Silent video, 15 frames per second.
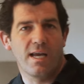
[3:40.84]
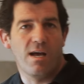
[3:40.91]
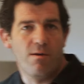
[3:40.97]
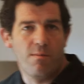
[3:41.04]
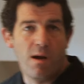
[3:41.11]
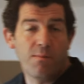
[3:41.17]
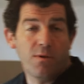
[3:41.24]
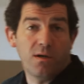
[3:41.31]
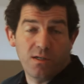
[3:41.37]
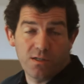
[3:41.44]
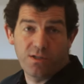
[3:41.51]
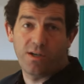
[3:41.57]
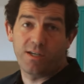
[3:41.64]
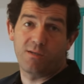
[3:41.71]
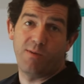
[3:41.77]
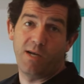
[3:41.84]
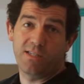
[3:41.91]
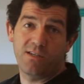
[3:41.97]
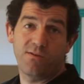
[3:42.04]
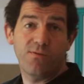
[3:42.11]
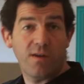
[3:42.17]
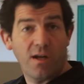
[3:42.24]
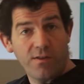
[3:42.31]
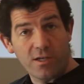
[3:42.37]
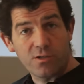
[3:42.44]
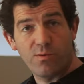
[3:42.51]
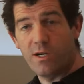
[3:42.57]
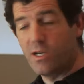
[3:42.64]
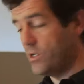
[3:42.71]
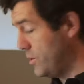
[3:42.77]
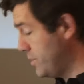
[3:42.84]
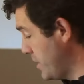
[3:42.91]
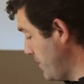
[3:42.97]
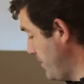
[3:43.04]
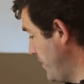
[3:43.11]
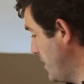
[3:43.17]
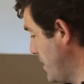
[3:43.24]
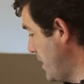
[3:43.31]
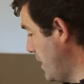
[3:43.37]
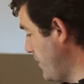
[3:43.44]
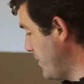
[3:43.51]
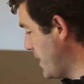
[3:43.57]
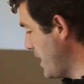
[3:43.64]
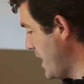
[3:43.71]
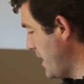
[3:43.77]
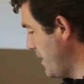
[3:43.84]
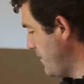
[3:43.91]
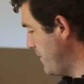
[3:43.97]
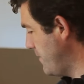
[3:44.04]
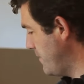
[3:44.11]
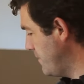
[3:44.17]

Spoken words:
Again, remember, it's not expensive and that's why you're using it. And if you can,